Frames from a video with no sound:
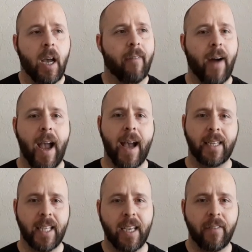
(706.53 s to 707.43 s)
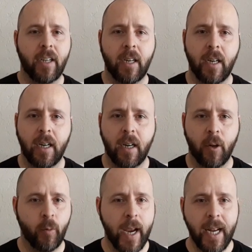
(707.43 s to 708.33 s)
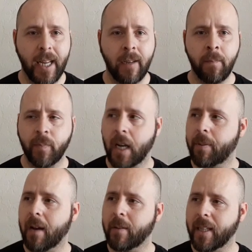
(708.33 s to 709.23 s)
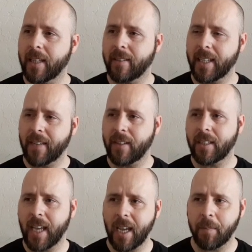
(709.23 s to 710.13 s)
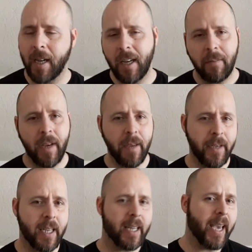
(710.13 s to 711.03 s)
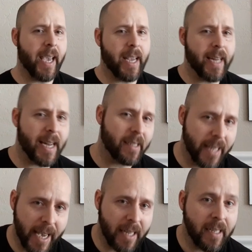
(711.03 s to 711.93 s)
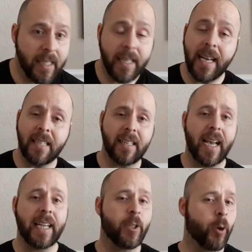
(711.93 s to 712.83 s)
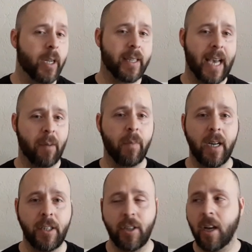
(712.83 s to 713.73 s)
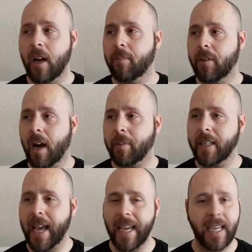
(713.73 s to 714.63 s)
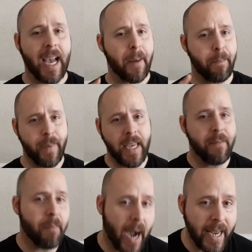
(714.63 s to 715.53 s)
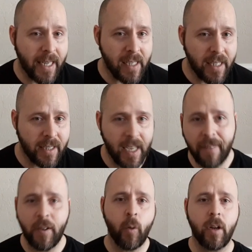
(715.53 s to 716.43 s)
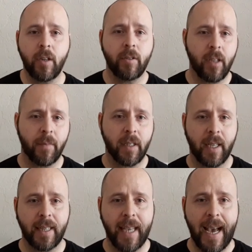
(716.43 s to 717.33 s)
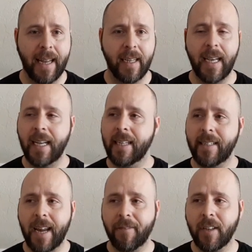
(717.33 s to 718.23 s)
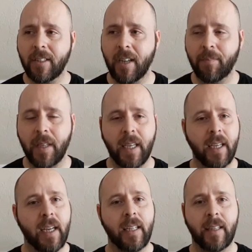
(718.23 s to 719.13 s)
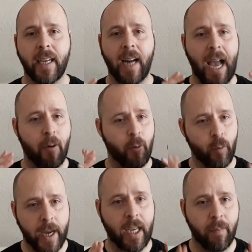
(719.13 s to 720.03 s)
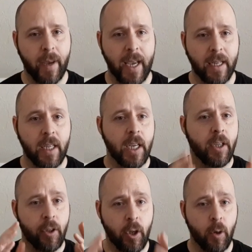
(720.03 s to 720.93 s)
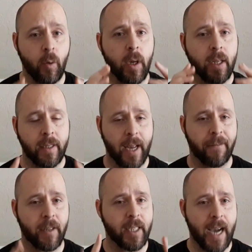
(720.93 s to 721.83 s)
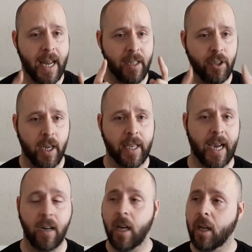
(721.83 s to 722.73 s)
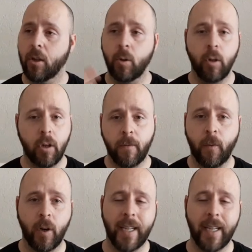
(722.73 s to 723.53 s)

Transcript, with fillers: If I had to give it a rating, I'd probably give this game maybe an eight out of ten. Yes, I enjoyed it that much. Probably a B minus if you want to do something like that. Definitely something that I would recommend. You definitely got to check out. Look for